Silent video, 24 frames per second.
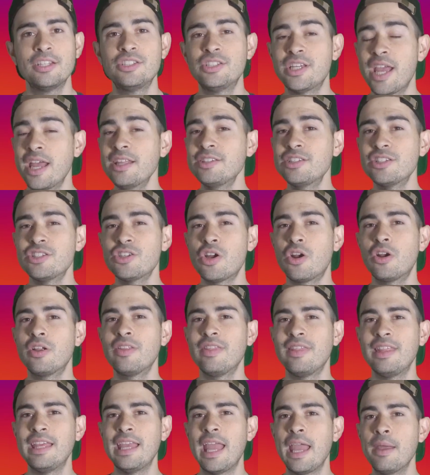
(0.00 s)
Chances are
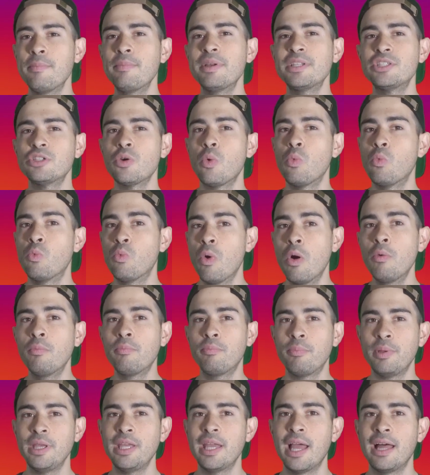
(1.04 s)
the image
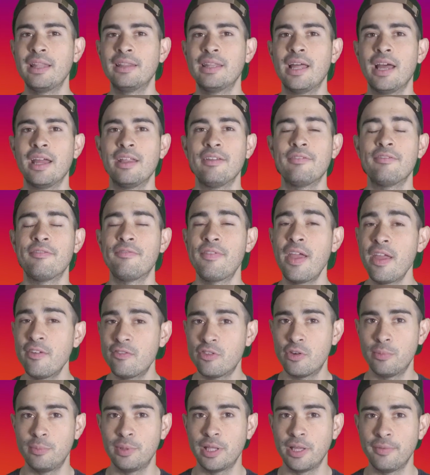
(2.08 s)
won't be aligned
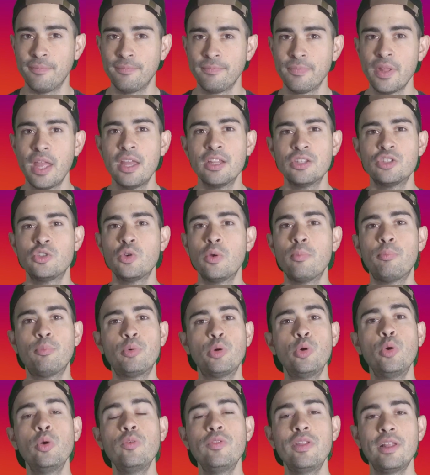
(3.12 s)
favorably. To
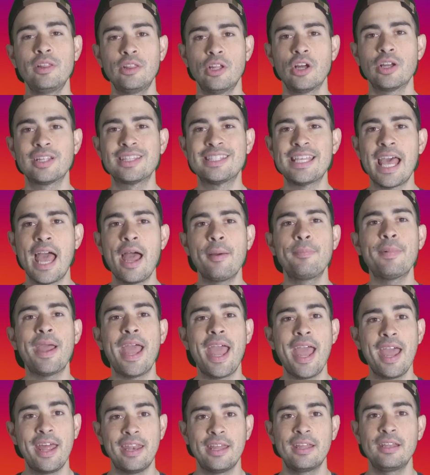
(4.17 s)
improve the look, tap
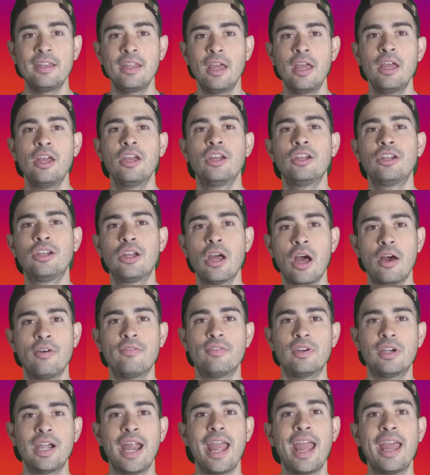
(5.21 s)
edit,
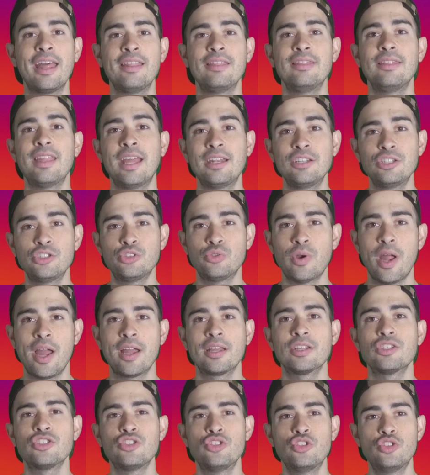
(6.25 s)
cover, and then
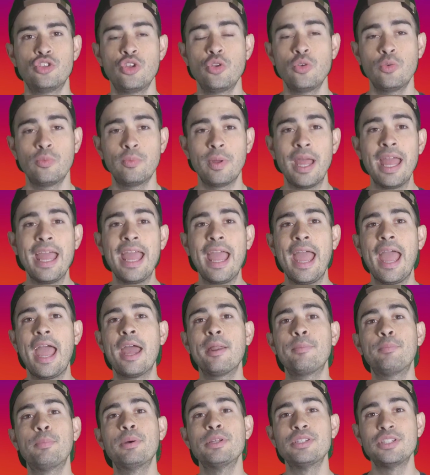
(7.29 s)
drag, zoom,
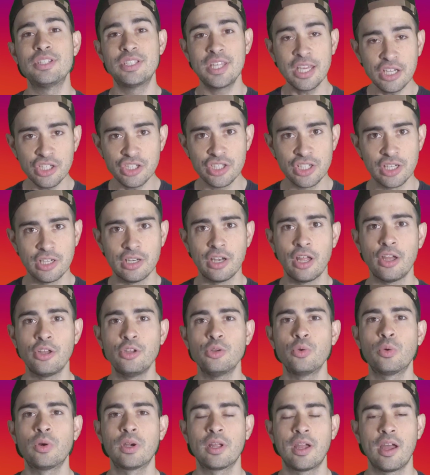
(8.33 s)
and position
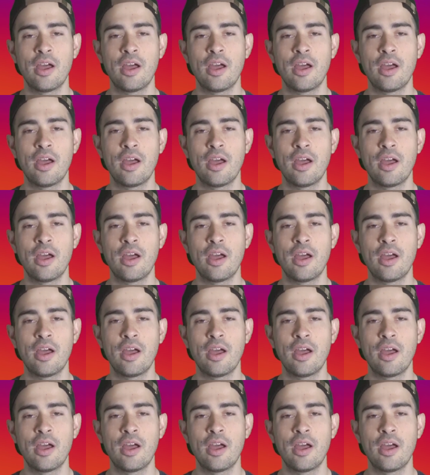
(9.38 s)
your